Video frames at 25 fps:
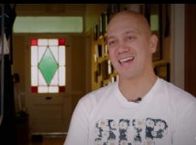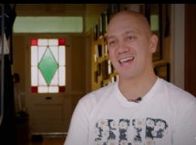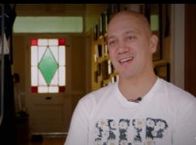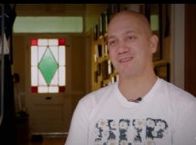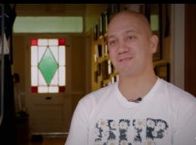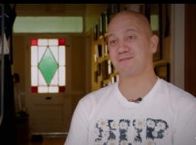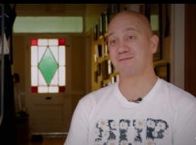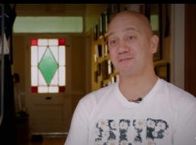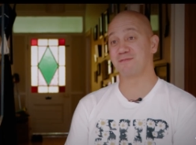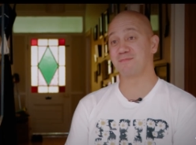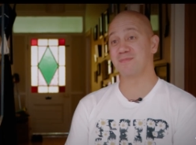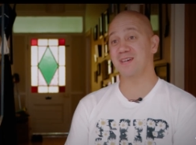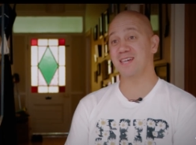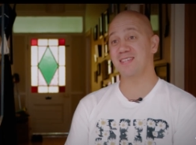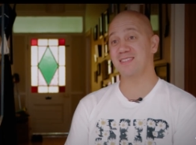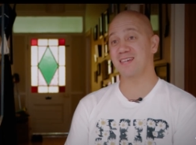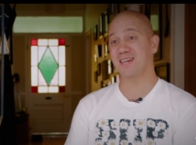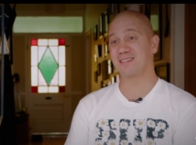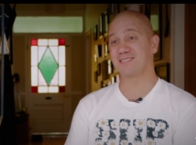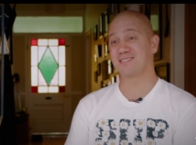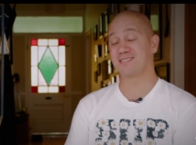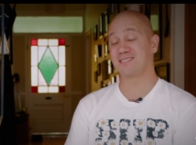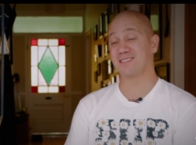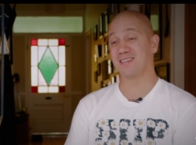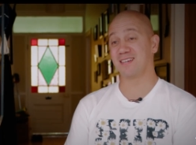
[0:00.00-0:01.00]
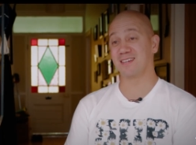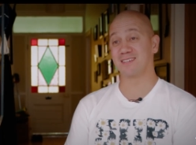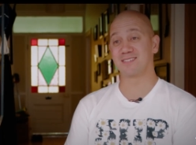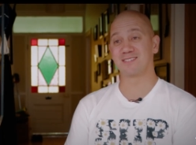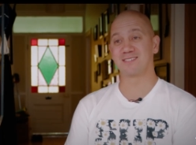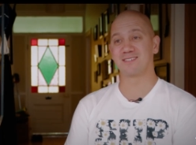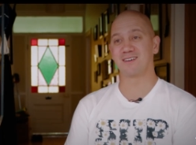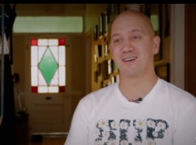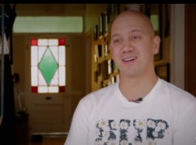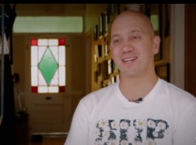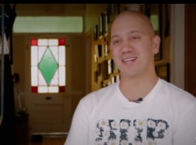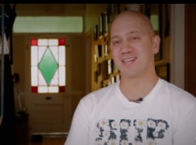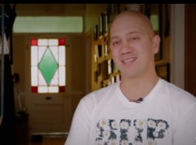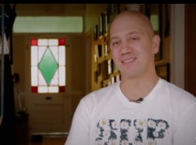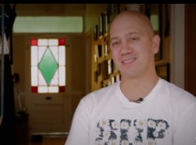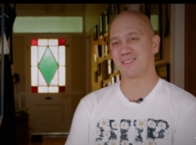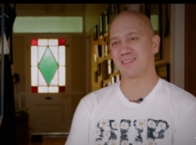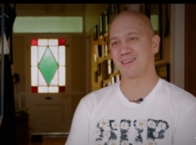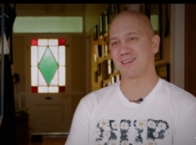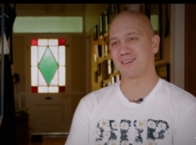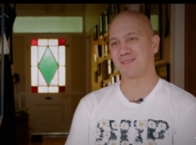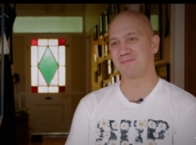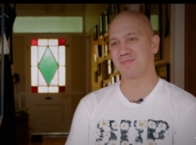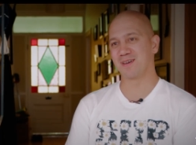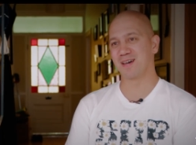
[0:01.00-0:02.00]
And for me, that's the exciting
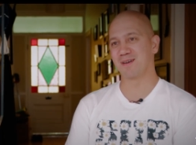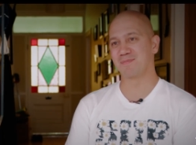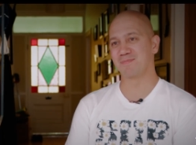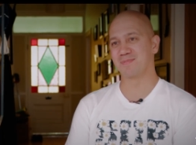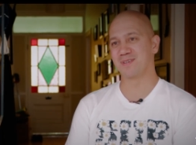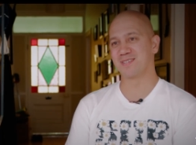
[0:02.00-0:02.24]
thing about